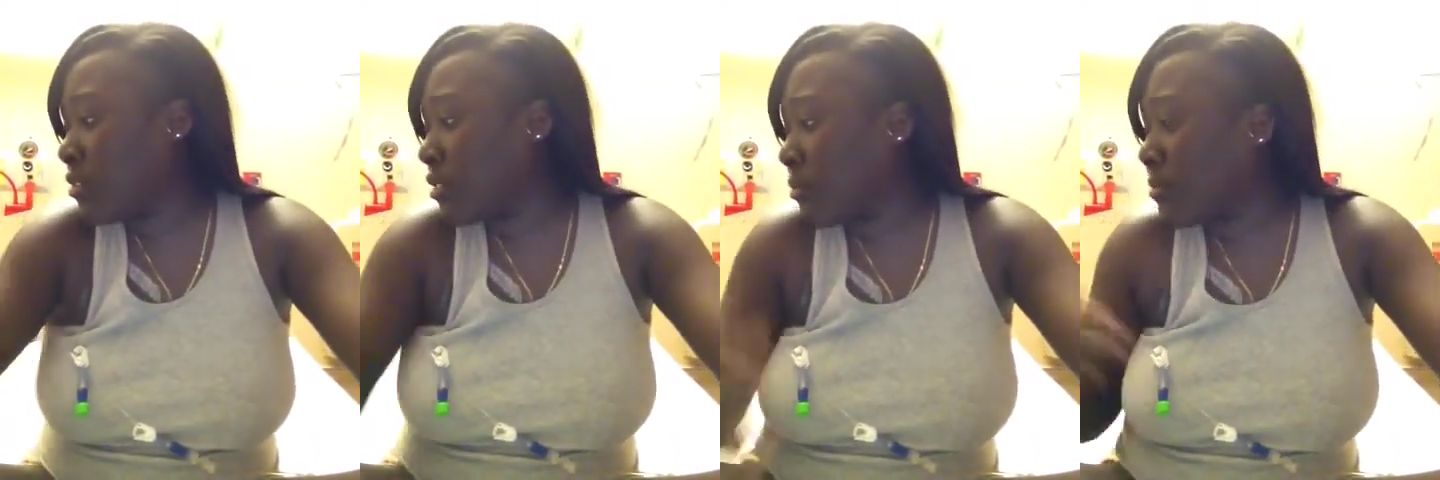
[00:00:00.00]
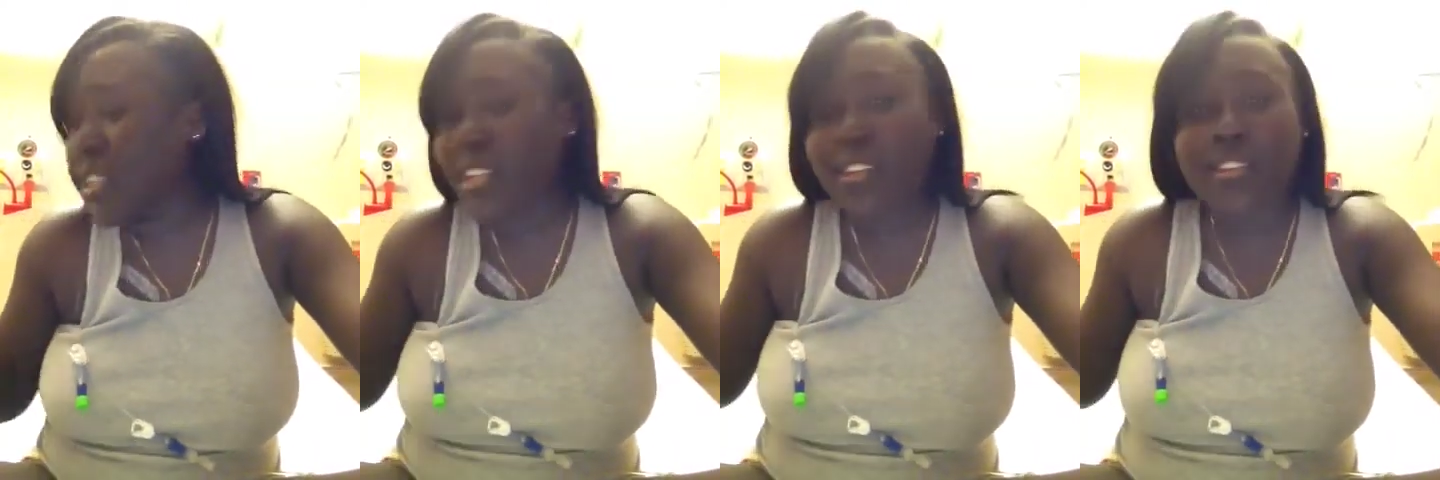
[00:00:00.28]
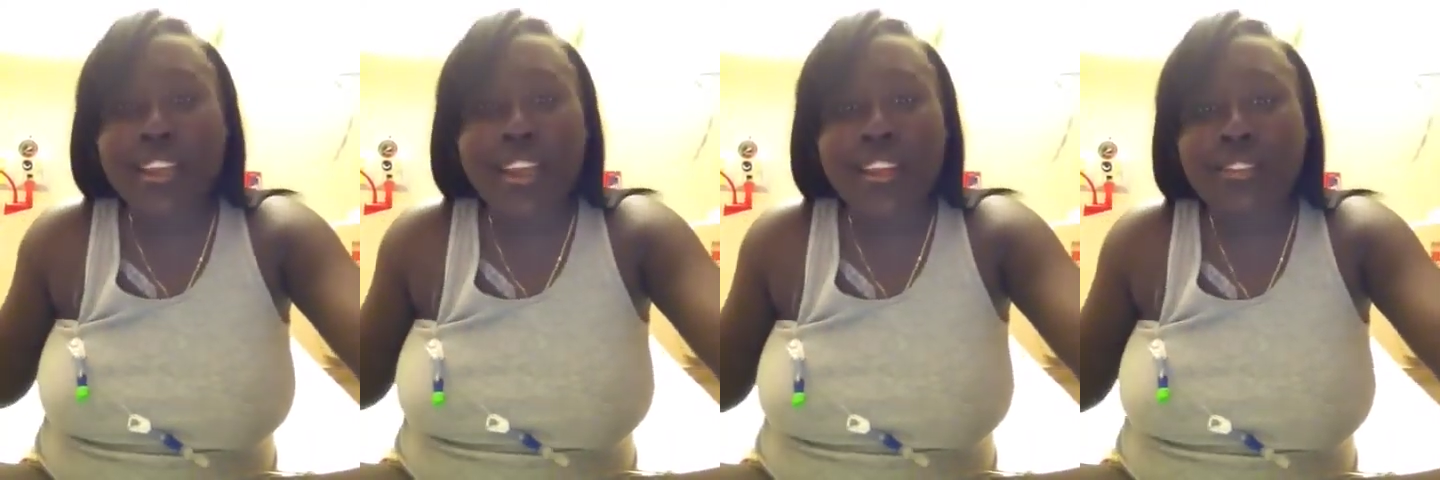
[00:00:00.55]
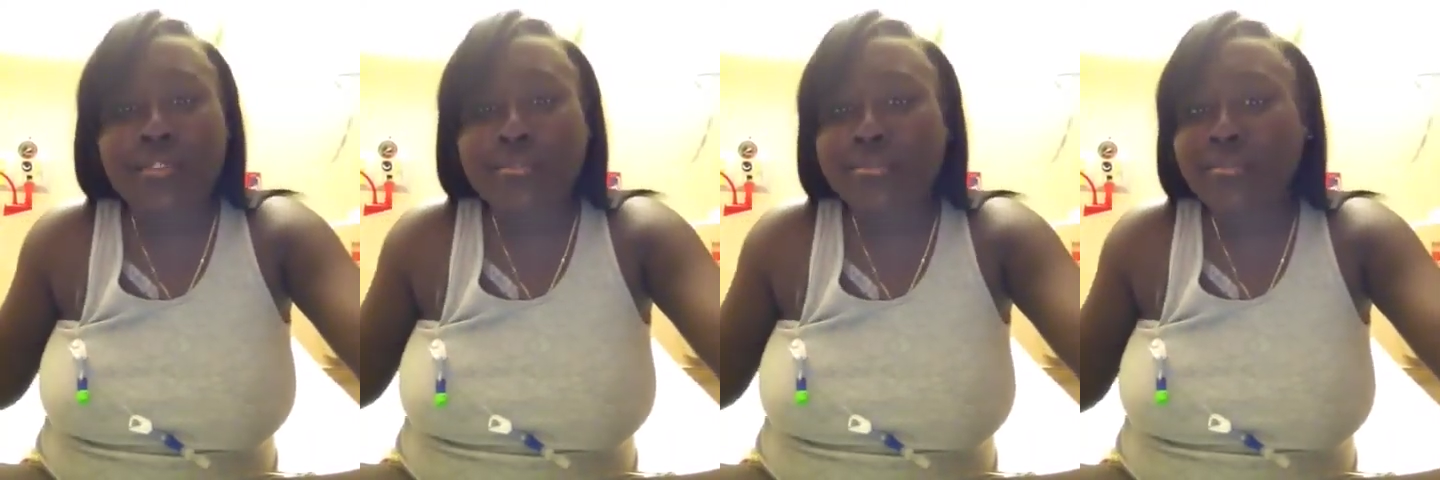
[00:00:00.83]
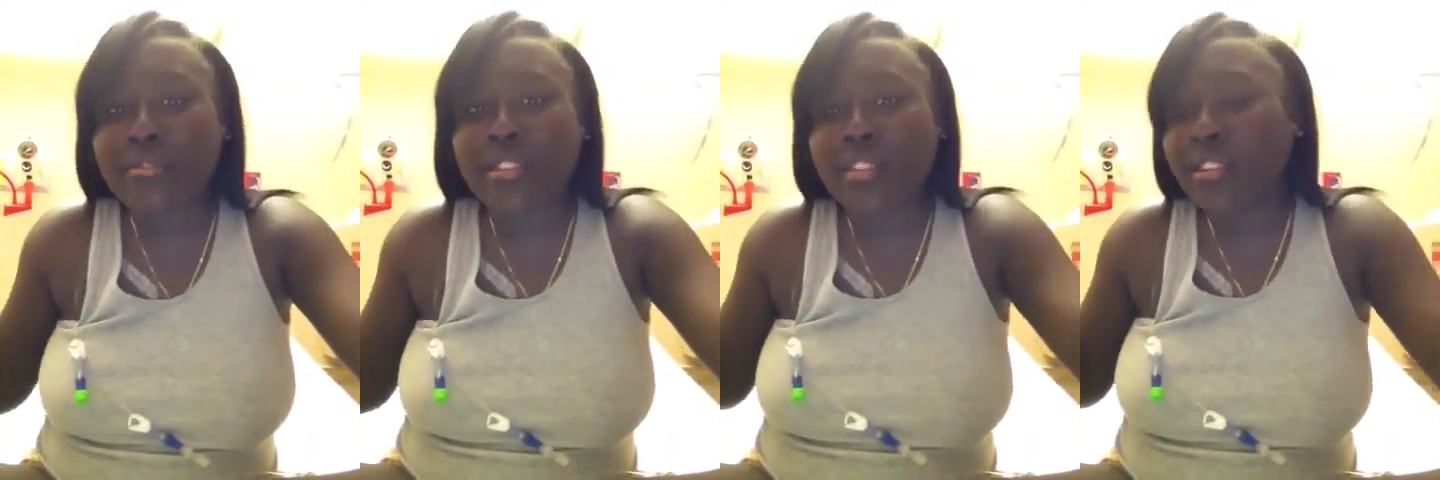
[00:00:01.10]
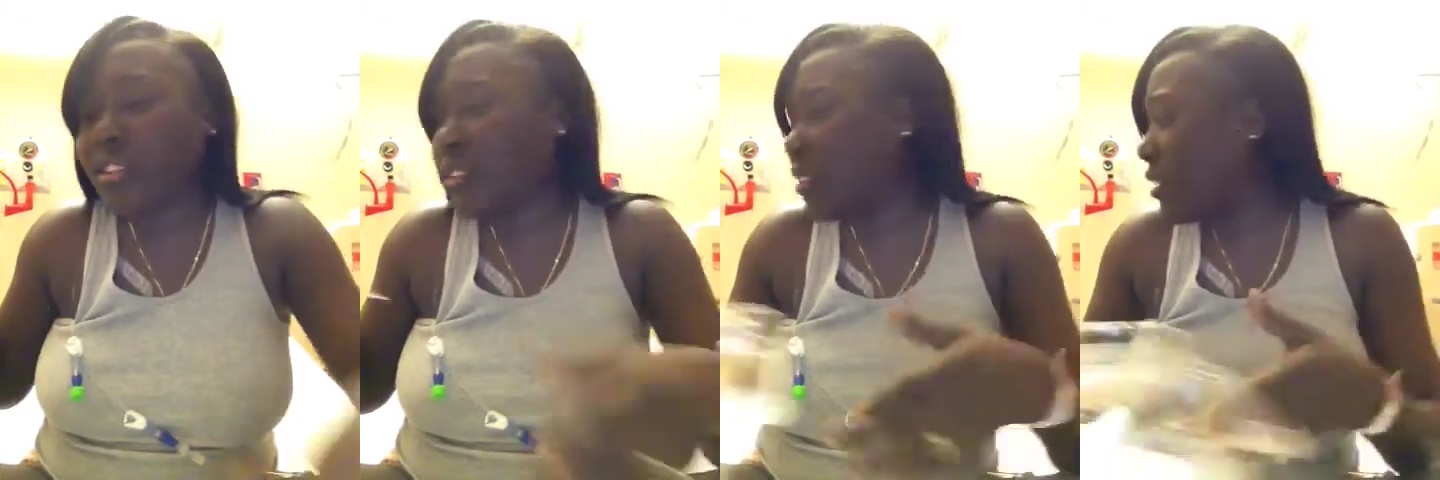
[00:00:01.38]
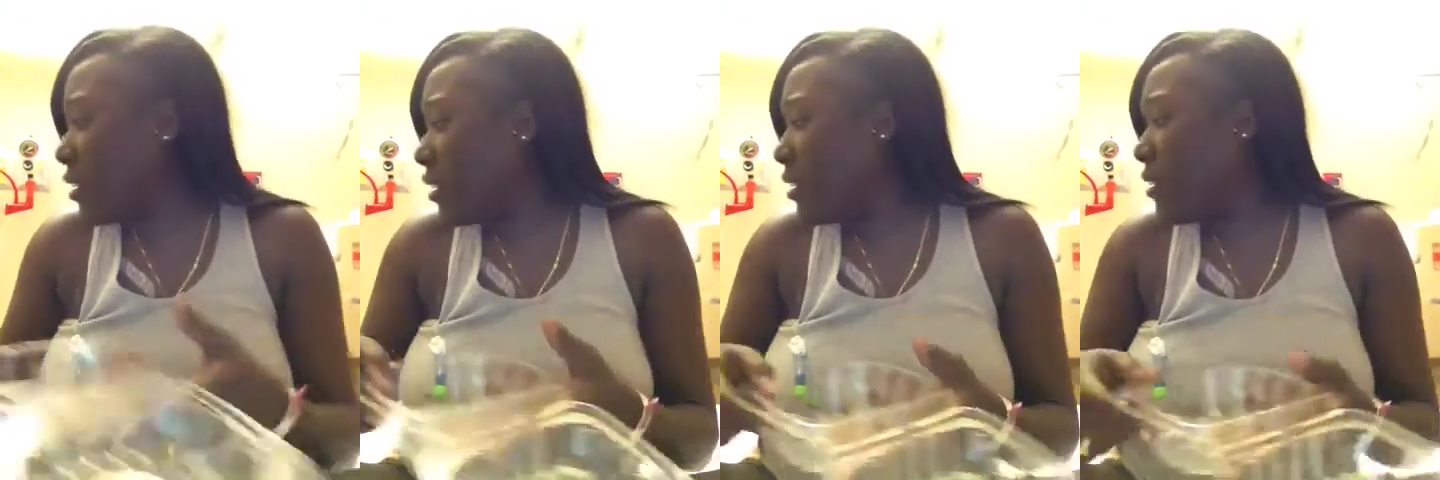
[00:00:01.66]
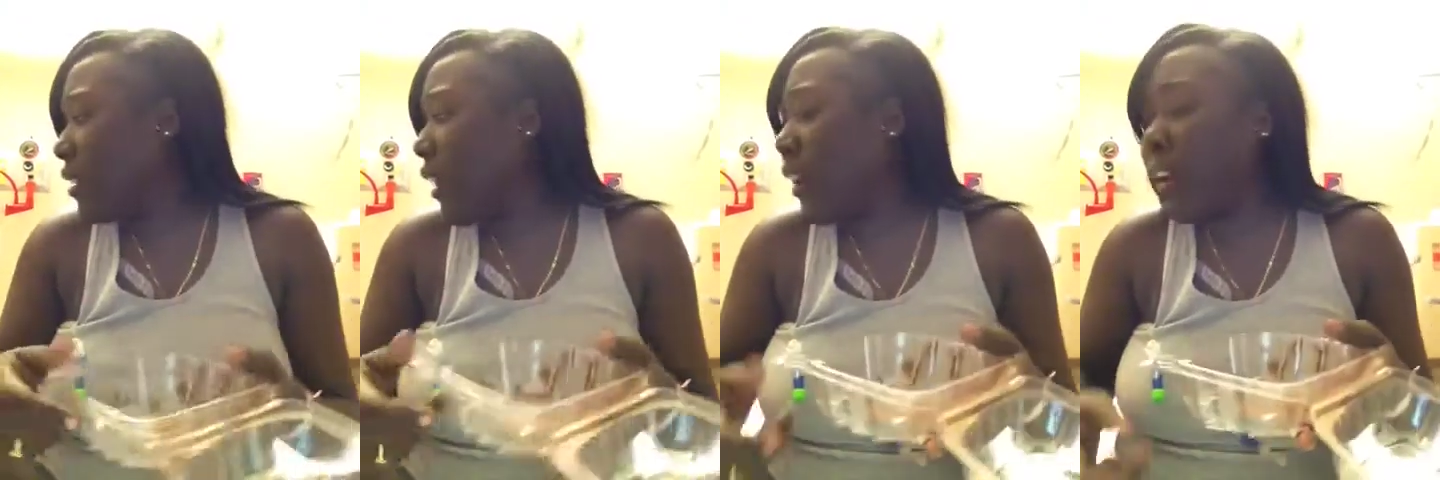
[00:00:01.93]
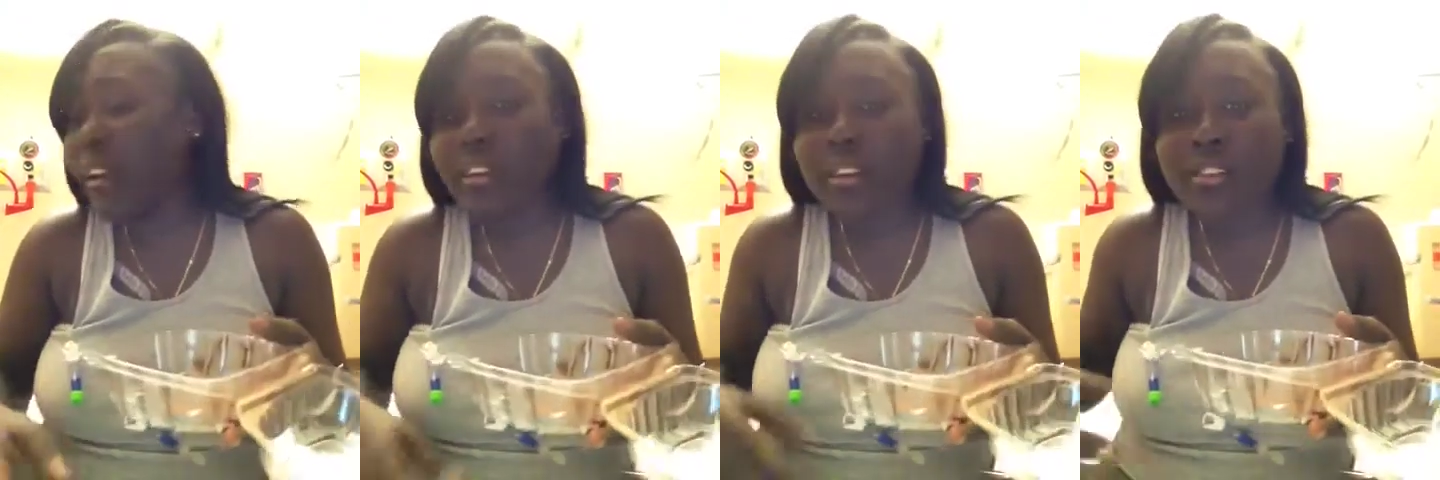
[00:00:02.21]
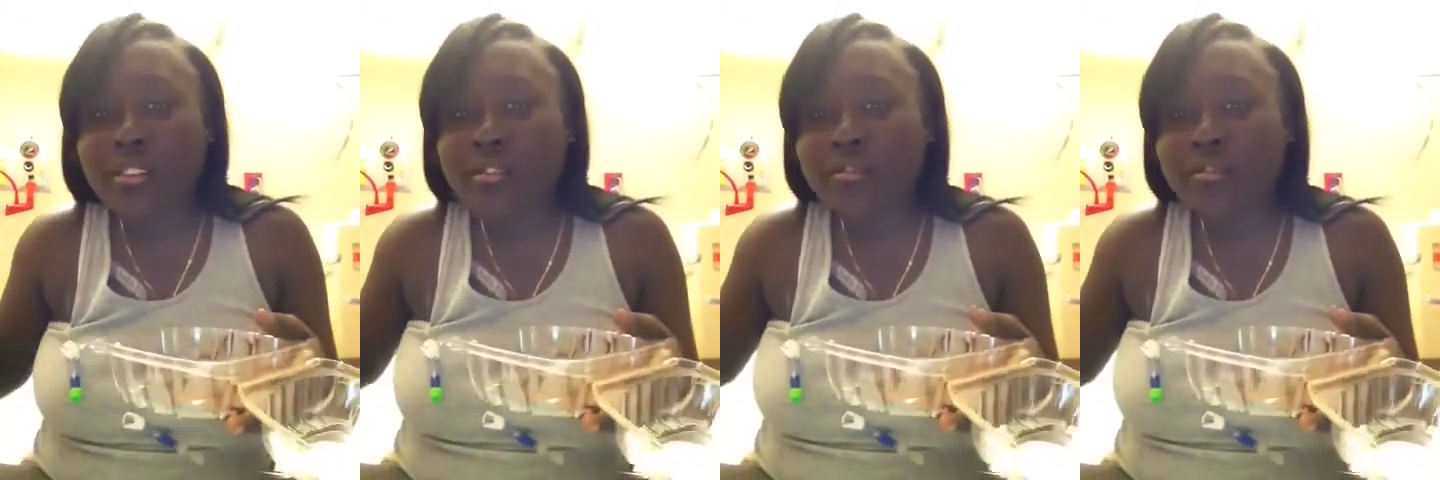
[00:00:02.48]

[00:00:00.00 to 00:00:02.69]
I'm here, like, eating cake,